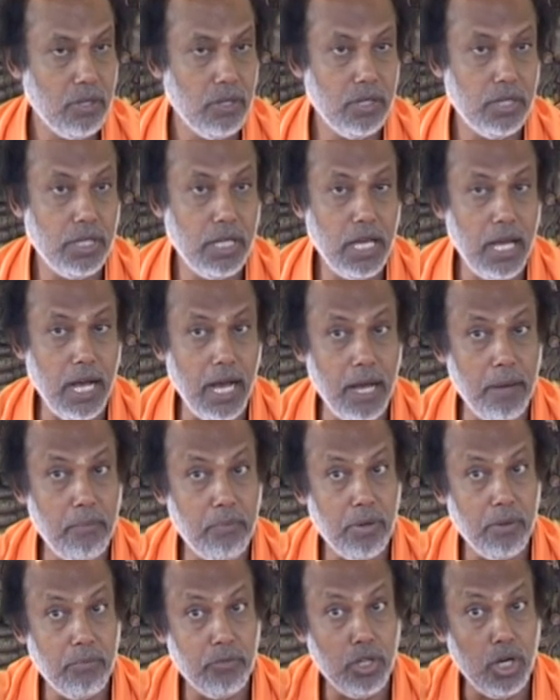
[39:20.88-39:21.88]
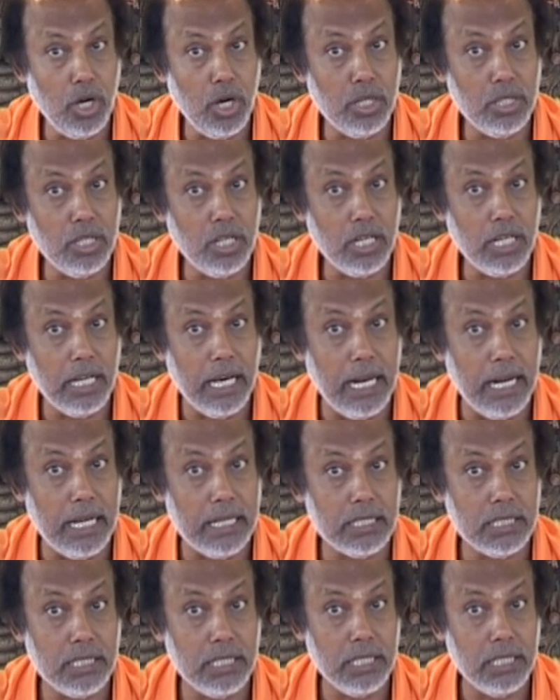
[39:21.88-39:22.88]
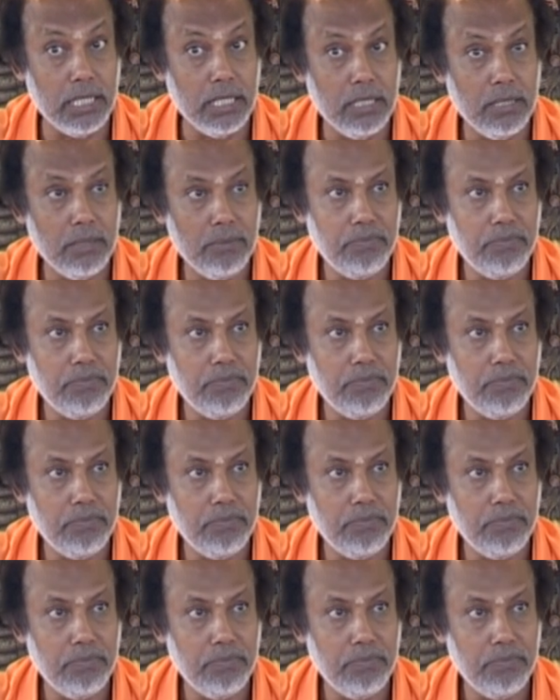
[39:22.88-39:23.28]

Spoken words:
They say, I am from the other galaxy.